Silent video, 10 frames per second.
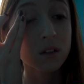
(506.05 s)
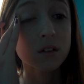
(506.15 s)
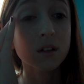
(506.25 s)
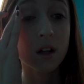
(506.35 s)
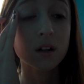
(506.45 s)

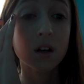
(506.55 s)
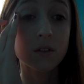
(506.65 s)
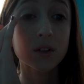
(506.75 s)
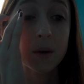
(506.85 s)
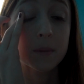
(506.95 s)
to kind of
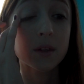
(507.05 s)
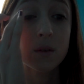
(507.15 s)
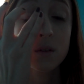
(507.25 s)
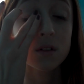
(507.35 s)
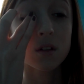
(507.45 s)
cover up
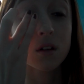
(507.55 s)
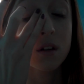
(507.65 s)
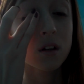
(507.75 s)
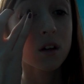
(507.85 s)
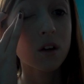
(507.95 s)
those
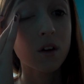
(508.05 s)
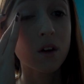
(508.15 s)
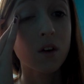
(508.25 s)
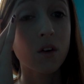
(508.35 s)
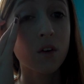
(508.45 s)

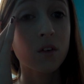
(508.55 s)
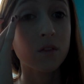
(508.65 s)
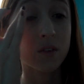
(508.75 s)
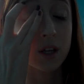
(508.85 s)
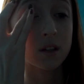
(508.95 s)

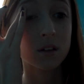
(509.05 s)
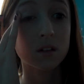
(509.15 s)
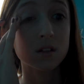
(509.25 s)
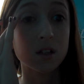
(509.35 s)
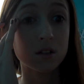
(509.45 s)

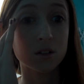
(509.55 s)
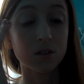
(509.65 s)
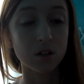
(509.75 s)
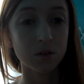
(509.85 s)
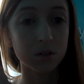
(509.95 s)
veins because they look
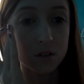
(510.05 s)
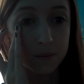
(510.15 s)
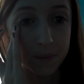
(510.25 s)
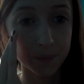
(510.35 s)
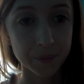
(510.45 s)
gross.